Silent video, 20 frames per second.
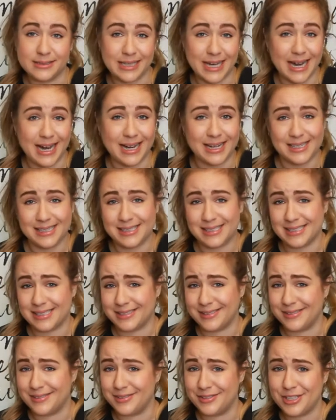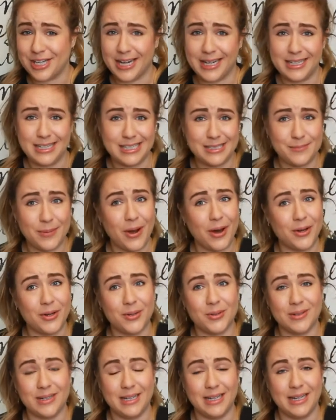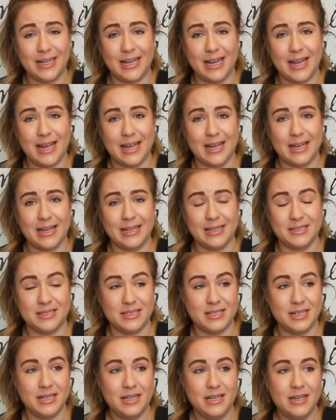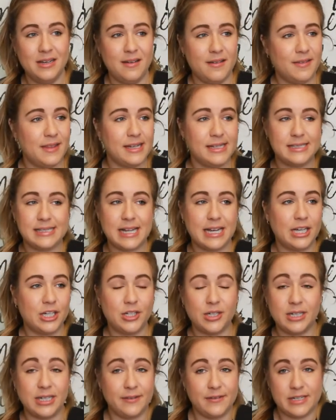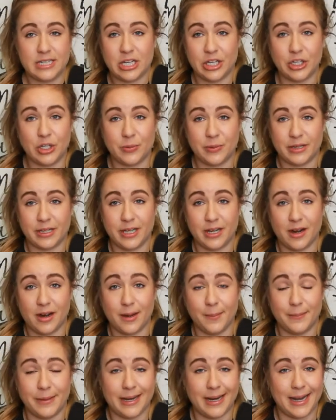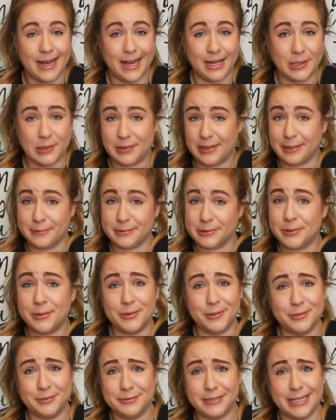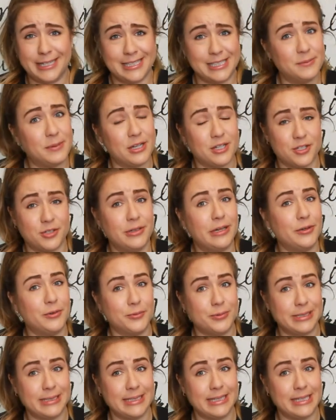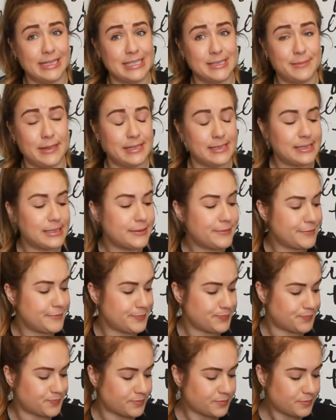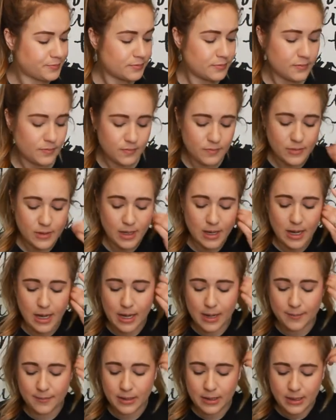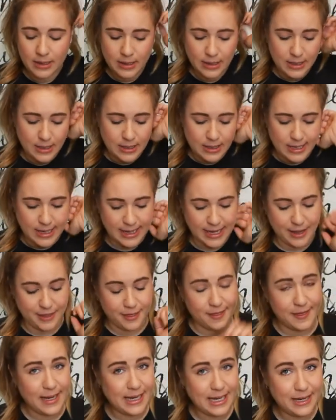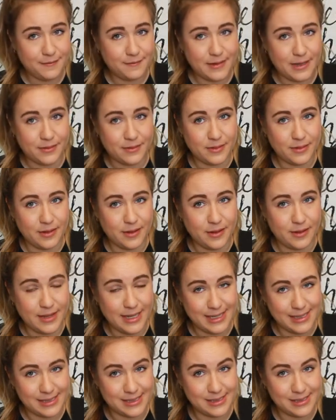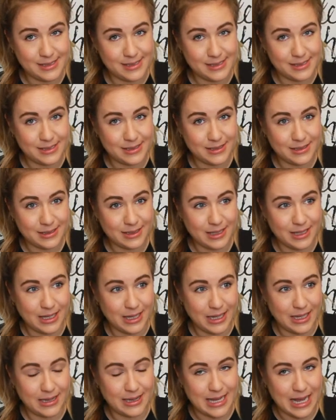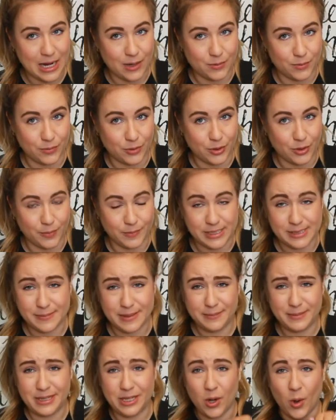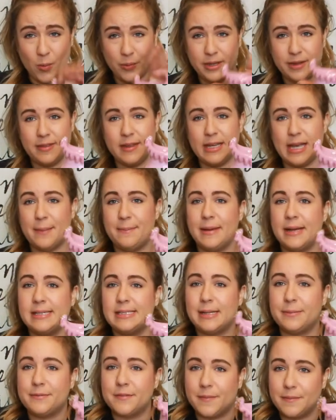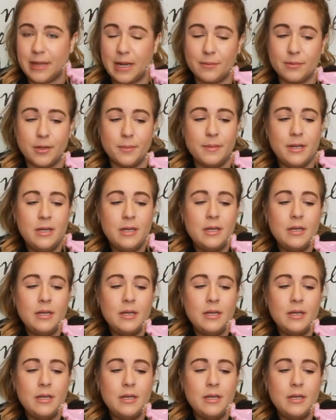glass and Chinese pottery and things that I couldn't even tell you what they are, but I knew they were old and special and really expensive. Um, and I think I found this in that room. This might be the only thing I picked up from that room.